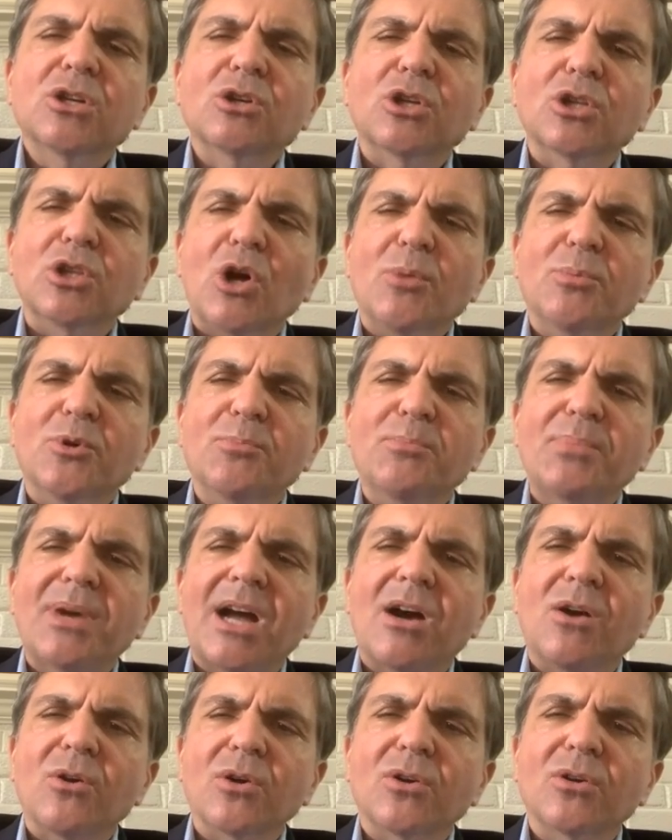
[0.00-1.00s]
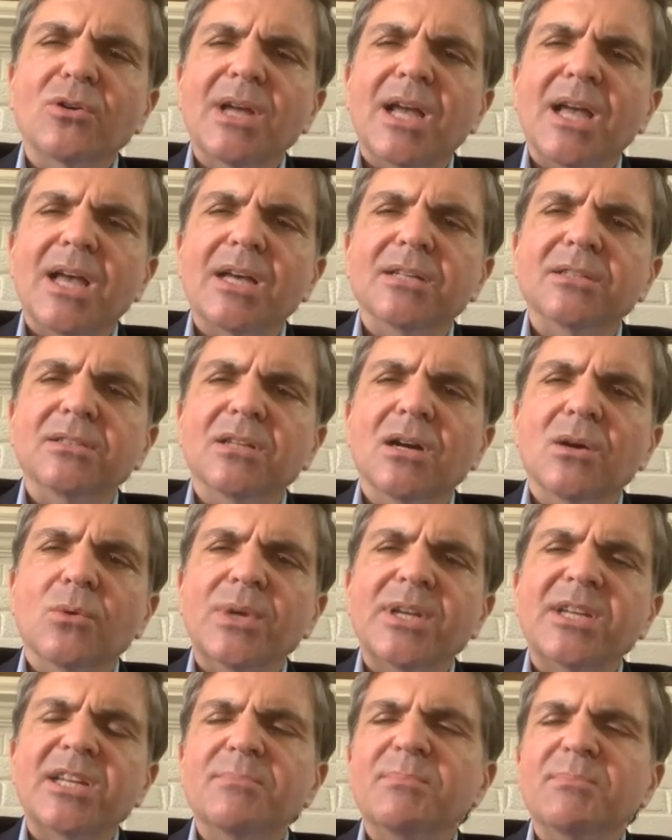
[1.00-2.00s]
global power, and
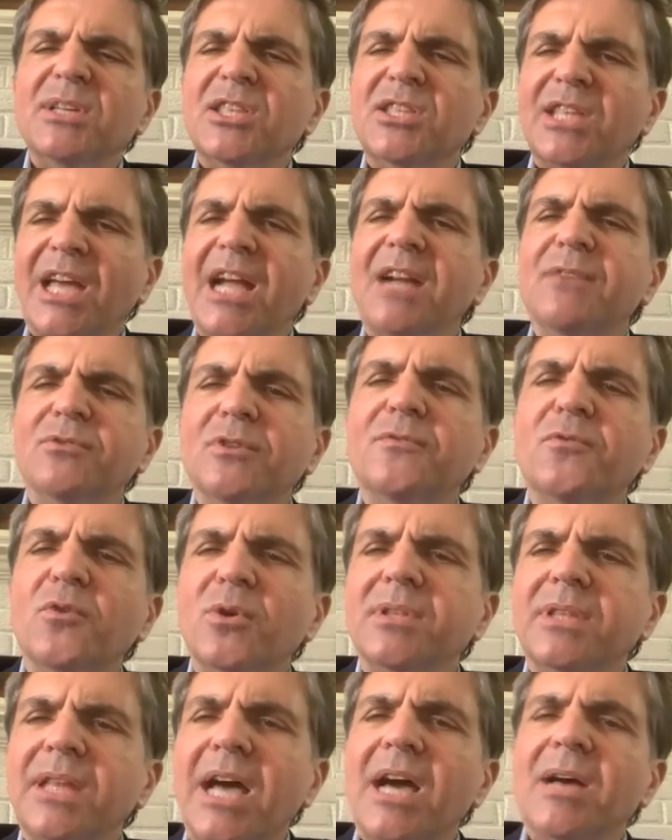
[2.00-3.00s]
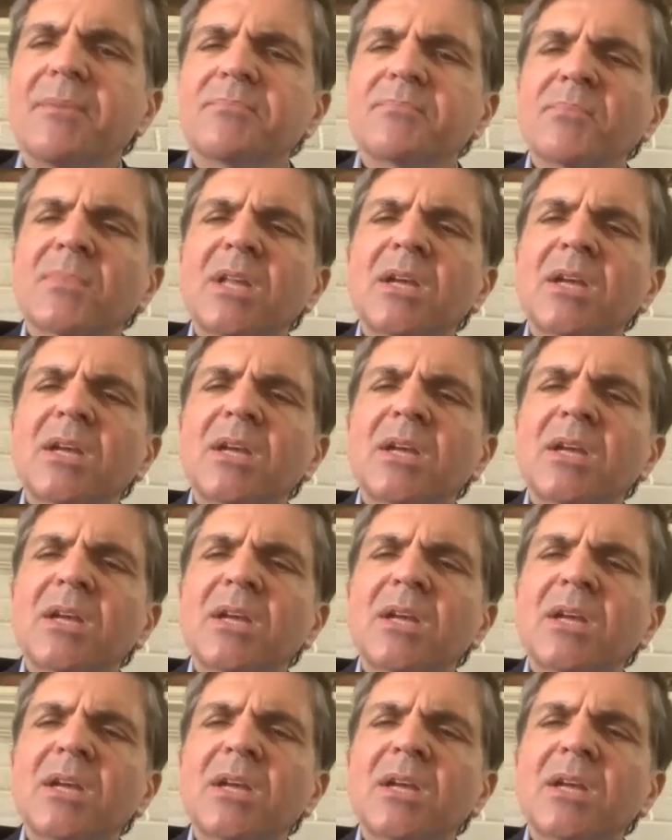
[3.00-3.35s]
we can be thankful for that.